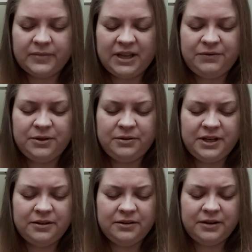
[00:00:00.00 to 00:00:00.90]
If you
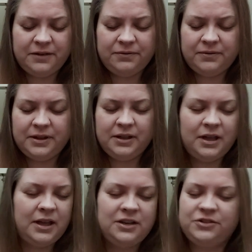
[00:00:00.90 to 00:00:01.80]
hear
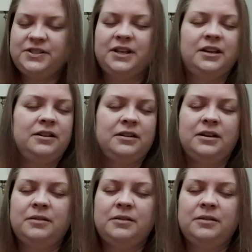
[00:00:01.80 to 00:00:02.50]
angels singing,